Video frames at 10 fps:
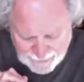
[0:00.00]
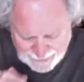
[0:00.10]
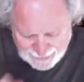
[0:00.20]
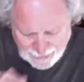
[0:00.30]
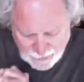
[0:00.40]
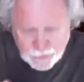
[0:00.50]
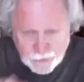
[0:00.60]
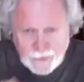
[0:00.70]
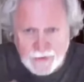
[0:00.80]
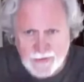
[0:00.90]
I'm
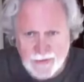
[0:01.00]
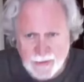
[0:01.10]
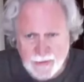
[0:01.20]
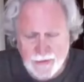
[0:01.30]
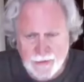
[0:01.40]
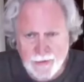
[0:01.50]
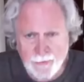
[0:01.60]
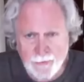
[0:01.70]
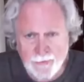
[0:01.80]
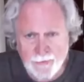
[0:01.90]
thinking during the Second
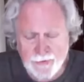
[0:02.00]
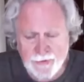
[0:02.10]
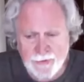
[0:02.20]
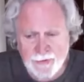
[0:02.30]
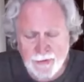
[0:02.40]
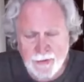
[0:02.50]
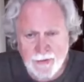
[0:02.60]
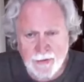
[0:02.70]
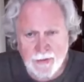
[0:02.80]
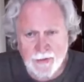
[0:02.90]
Temple period,
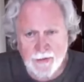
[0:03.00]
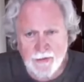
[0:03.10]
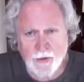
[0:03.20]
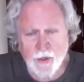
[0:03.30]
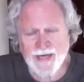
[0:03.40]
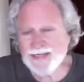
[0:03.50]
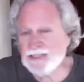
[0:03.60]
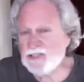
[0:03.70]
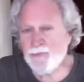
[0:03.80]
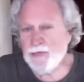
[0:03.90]
there were
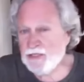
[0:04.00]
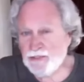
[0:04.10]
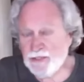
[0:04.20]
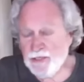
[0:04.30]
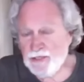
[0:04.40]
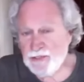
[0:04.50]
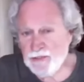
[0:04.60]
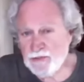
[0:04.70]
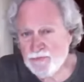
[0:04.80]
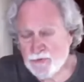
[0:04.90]

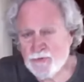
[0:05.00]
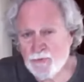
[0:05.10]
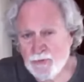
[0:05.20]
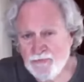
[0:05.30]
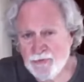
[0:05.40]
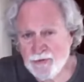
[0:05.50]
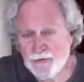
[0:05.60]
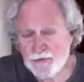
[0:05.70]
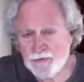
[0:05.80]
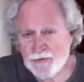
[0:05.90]
expectations for three
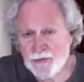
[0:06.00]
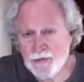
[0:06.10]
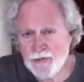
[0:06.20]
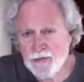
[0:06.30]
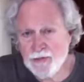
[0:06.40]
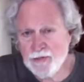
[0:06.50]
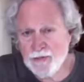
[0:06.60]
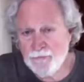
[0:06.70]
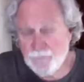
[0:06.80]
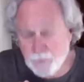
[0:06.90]
figures.
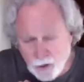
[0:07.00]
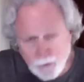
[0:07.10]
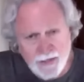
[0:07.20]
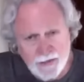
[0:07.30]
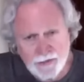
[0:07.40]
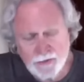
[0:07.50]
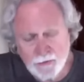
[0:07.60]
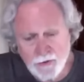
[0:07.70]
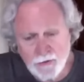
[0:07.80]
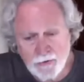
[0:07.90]
If you go by the
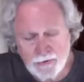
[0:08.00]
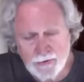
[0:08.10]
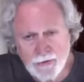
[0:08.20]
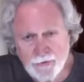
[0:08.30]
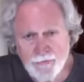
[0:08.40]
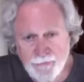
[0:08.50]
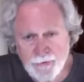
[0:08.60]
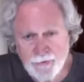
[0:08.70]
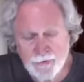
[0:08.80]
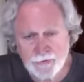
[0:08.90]
scrolls, here are the
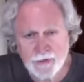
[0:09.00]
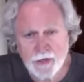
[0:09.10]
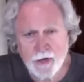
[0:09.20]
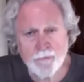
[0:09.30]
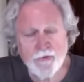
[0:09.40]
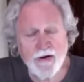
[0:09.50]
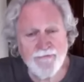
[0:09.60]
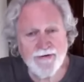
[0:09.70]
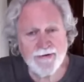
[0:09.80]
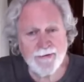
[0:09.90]
figures. A
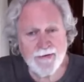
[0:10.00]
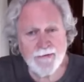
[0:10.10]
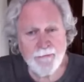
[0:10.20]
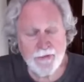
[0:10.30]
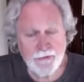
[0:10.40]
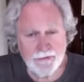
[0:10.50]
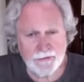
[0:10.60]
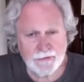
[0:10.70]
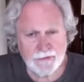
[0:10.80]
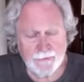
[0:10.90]
prophet like
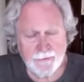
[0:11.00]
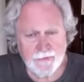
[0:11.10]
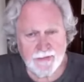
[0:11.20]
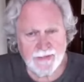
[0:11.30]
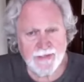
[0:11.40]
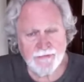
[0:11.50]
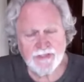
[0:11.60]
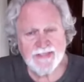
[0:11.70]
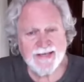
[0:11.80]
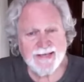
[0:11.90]
Moses, a kind
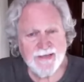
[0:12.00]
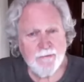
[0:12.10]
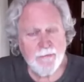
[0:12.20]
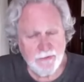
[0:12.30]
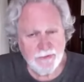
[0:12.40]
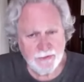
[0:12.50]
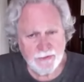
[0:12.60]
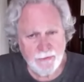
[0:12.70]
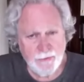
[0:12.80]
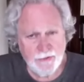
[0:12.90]
of second
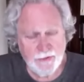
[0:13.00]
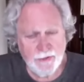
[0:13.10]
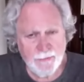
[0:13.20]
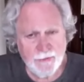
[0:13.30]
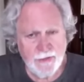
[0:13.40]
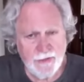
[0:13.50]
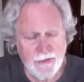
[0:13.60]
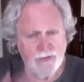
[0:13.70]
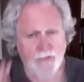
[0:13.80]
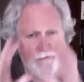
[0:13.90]
Moses who would come,
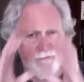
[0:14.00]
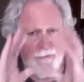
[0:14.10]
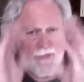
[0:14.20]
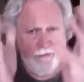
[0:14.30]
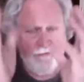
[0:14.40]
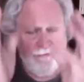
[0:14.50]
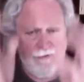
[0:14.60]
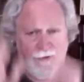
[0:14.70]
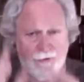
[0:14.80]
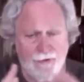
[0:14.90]
sort of middle
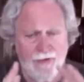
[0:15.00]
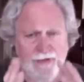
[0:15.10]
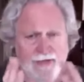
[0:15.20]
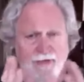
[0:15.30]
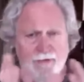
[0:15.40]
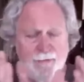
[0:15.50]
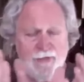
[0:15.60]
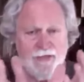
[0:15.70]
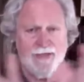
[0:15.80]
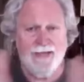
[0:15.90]
figure. That would
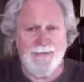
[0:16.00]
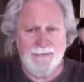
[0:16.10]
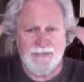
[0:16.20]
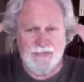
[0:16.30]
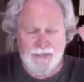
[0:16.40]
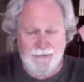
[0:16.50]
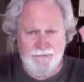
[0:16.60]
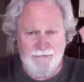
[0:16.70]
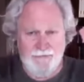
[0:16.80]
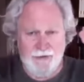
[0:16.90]
be the
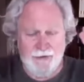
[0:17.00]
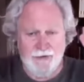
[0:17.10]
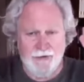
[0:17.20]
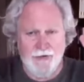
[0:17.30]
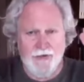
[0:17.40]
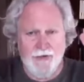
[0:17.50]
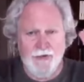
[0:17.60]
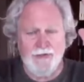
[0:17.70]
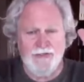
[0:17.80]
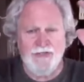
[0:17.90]
lampstand figure,
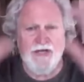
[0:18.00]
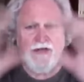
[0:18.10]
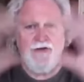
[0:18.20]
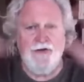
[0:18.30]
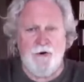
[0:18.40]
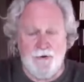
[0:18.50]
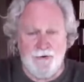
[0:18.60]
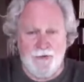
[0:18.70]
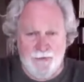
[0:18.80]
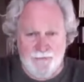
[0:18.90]
who's the
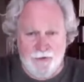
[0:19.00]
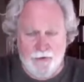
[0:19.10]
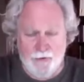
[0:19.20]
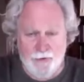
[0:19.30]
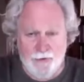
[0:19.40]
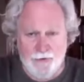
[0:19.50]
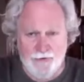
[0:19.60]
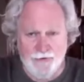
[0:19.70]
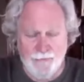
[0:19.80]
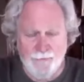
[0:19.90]
Adon of the whole
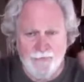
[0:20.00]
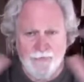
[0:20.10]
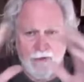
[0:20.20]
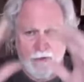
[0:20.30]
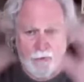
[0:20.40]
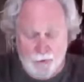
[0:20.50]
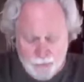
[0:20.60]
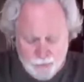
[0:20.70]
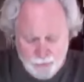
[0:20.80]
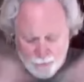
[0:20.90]
earth, the
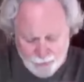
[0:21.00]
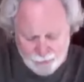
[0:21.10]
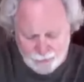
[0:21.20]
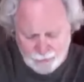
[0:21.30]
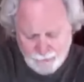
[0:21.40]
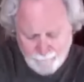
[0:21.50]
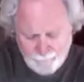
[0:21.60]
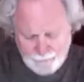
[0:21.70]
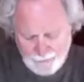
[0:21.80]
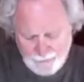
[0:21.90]
Lord of the whole earth.
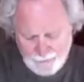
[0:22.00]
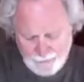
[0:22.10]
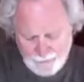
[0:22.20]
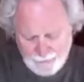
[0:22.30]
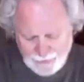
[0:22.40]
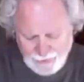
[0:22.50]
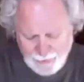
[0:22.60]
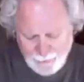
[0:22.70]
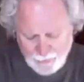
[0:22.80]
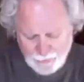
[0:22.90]
And he's
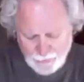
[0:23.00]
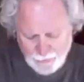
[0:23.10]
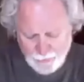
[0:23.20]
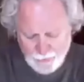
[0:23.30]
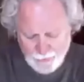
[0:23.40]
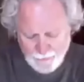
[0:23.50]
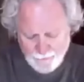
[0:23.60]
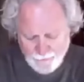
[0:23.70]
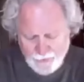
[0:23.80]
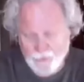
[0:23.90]
able to
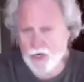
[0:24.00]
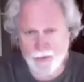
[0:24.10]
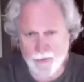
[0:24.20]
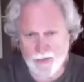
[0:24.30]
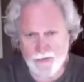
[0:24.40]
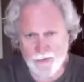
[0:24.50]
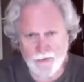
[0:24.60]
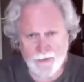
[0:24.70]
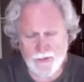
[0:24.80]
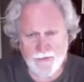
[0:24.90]
inaugurate
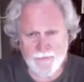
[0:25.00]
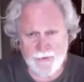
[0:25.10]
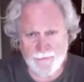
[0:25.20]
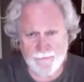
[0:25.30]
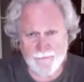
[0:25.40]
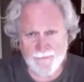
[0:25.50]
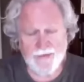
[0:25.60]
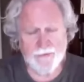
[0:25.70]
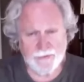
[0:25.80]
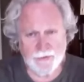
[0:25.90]
the new covenant.
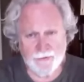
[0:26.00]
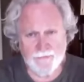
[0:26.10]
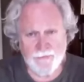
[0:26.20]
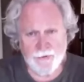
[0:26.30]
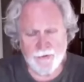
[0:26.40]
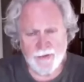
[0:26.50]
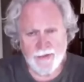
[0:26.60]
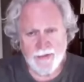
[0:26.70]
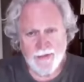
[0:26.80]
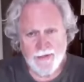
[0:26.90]
That was their view.
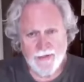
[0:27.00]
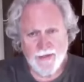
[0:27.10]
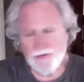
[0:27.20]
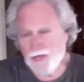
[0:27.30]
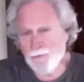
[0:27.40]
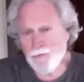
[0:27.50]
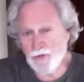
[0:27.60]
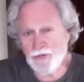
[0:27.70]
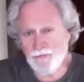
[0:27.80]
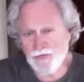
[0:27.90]
And they
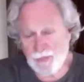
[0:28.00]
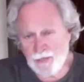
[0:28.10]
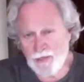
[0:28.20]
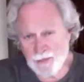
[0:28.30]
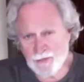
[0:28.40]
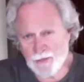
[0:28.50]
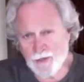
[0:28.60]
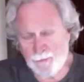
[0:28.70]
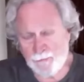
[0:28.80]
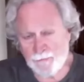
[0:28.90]
believed that he had
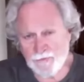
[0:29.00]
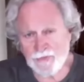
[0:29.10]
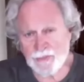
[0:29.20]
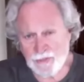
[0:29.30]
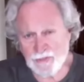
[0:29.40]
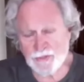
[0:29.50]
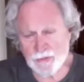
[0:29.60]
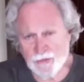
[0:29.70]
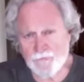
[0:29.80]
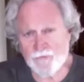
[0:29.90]
come, the
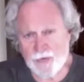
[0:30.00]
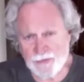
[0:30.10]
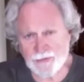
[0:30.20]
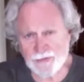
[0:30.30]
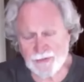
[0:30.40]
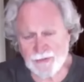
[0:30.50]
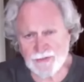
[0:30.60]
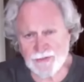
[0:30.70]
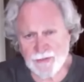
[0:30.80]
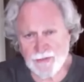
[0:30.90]
teacher of
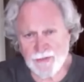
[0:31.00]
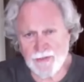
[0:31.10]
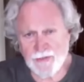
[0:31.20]
righteousness.